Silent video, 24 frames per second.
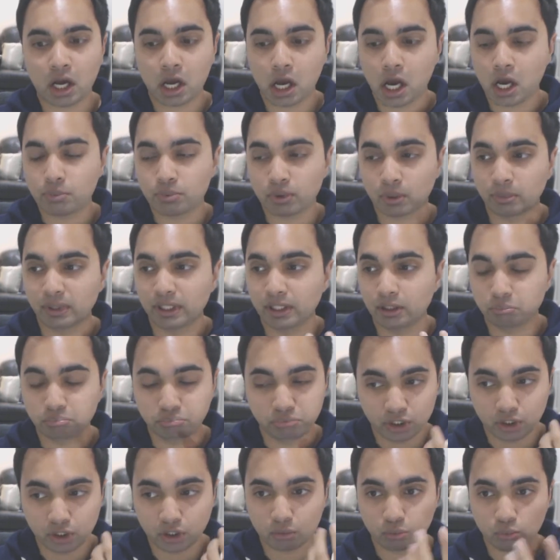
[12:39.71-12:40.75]
I, I probably,
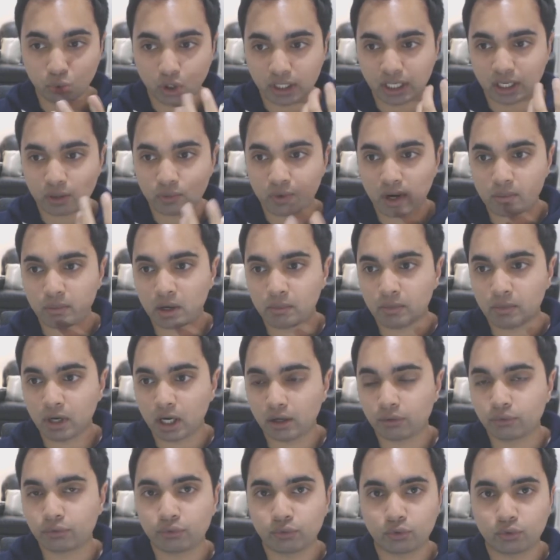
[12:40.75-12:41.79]
you know, work it around my
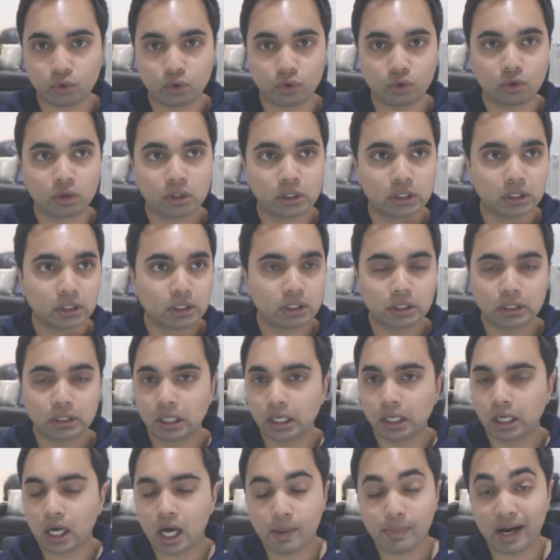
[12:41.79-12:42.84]
mouth for
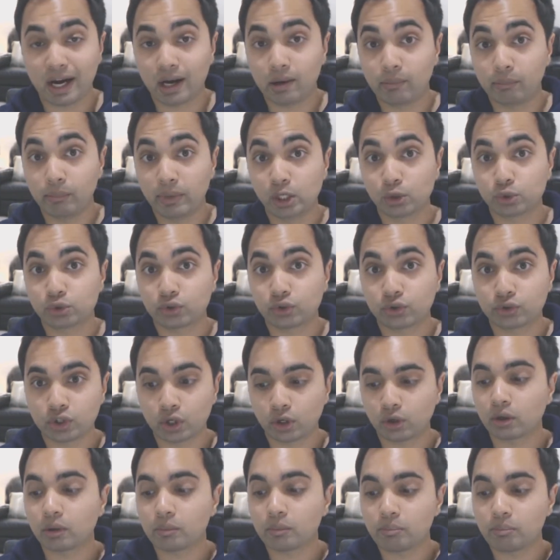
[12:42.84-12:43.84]
uh, about a minute or so.